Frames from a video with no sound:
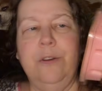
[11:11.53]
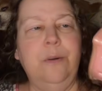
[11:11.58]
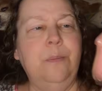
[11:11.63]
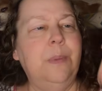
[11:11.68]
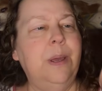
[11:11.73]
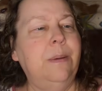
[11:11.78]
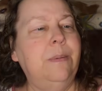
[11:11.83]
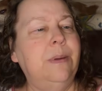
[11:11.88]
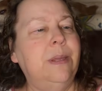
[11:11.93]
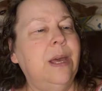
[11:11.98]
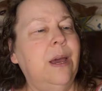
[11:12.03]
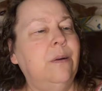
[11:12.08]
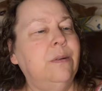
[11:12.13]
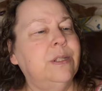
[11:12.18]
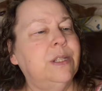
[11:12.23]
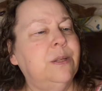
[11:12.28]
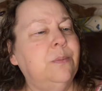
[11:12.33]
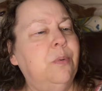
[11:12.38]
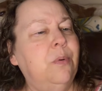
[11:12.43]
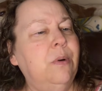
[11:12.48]
maybe that was
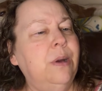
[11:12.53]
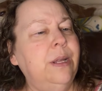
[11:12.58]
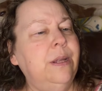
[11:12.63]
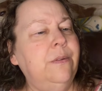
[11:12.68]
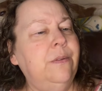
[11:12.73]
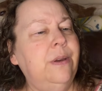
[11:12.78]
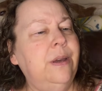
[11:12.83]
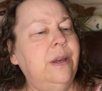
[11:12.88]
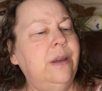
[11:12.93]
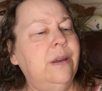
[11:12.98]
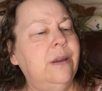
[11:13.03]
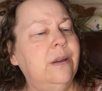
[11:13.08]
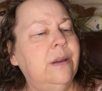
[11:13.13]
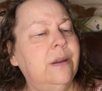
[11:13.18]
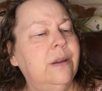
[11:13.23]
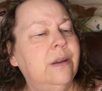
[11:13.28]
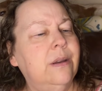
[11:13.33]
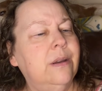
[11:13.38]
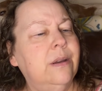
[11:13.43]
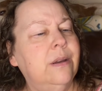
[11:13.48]
the point of it.
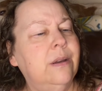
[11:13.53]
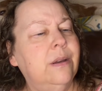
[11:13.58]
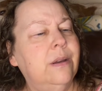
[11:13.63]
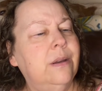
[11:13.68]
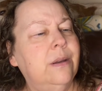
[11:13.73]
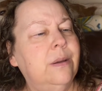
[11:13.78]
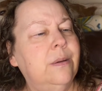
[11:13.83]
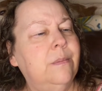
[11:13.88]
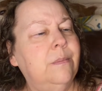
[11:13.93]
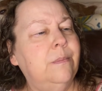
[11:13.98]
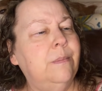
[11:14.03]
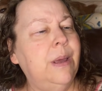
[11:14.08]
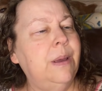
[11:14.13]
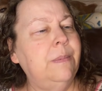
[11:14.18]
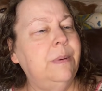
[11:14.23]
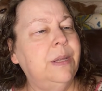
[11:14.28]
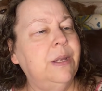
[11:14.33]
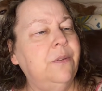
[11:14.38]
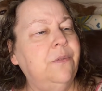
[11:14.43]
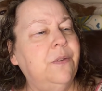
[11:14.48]
Maybe
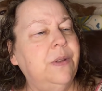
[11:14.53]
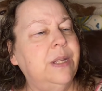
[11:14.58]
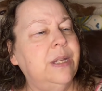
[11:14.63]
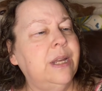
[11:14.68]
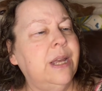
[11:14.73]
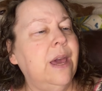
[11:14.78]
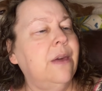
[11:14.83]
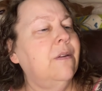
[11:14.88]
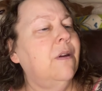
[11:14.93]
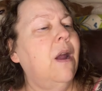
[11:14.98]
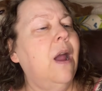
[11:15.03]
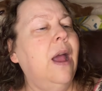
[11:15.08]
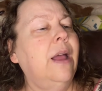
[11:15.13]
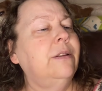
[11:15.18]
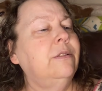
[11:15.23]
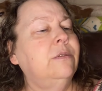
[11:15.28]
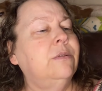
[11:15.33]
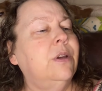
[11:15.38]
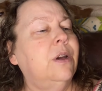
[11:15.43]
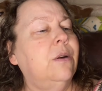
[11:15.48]
they fit together. I
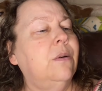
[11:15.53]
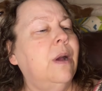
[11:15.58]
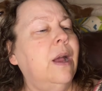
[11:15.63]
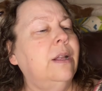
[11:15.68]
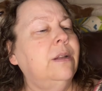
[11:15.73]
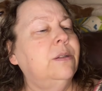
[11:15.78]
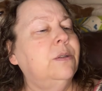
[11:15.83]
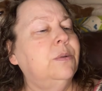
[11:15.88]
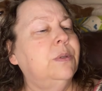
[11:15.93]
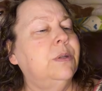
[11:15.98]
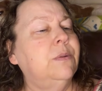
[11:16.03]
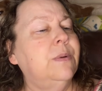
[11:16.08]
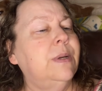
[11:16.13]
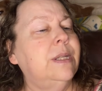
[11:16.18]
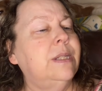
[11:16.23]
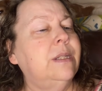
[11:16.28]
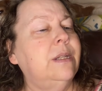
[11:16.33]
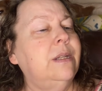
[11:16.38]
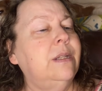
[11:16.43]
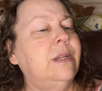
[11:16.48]
don't know. I don't know what the
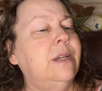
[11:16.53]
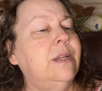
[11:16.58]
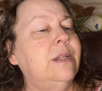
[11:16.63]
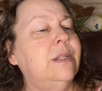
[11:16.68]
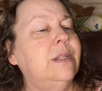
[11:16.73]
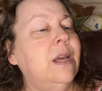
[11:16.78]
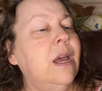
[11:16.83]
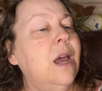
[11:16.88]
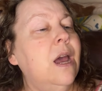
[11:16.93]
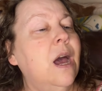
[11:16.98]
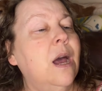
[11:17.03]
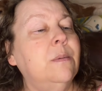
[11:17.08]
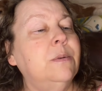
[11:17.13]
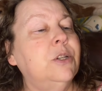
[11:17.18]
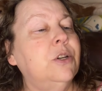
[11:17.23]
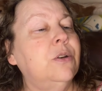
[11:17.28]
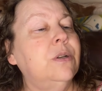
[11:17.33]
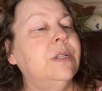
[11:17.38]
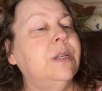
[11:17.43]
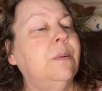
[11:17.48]
reasoning is. I'm
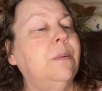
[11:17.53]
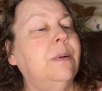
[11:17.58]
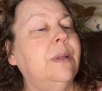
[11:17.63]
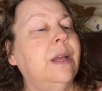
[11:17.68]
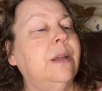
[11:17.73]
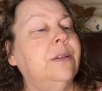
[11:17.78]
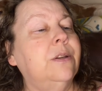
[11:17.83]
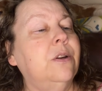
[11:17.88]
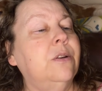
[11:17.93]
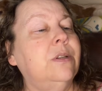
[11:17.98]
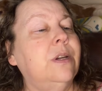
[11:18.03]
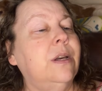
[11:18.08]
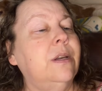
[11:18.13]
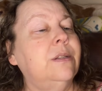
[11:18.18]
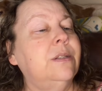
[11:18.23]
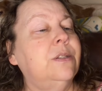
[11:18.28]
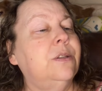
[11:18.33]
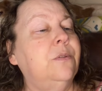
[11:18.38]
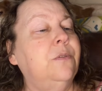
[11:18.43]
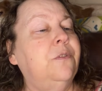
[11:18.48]
sure someone out there does,
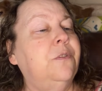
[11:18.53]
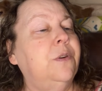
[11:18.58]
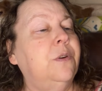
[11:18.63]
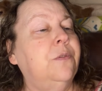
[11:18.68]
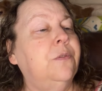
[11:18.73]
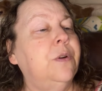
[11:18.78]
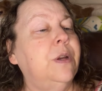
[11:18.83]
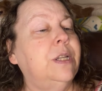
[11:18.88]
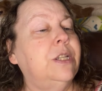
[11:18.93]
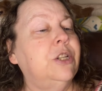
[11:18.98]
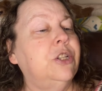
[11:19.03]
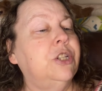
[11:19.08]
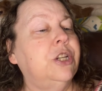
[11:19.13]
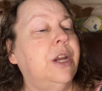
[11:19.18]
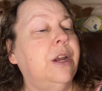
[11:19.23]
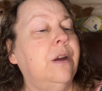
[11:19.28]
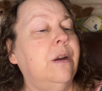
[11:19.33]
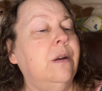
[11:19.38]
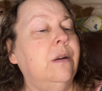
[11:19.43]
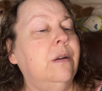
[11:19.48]
so feel free to
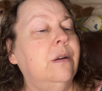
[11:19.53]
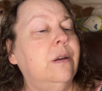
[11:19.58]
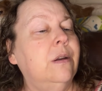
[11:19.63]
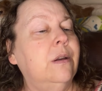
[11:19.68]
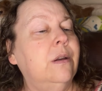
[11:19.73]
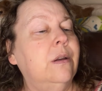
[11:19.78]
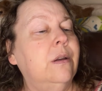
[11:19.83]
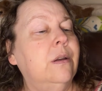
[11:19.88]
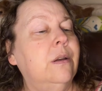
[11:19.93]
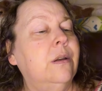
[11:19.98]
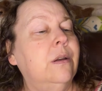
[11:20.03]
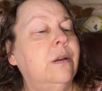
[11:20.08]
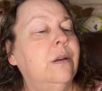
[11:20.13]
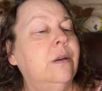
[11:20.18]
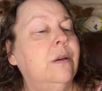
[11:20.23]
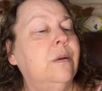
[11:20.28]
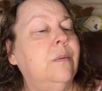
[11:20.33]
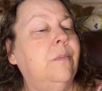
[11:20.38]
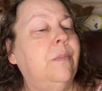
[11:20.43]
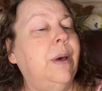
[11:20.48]
share.
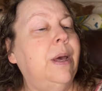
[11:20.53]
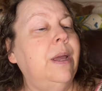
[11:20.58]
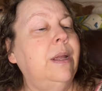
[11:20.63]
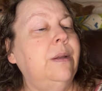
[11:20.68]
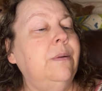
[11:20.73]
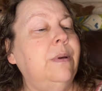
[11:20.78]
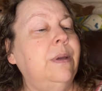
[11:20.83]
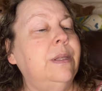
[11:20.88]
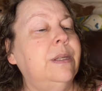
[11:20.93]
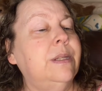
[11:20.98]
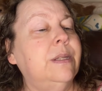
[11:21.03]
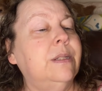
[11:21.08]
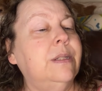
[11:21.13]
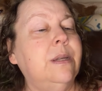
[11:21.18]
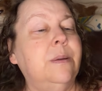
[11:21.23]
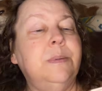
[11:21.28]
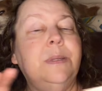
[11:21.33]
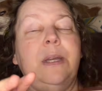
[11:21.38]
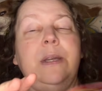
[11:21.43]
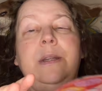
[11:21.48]
But anyway, this is
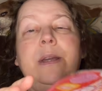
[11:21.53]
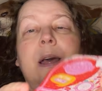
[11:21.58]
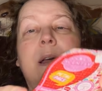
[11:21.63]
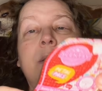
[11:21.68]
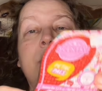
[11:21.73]
upside down.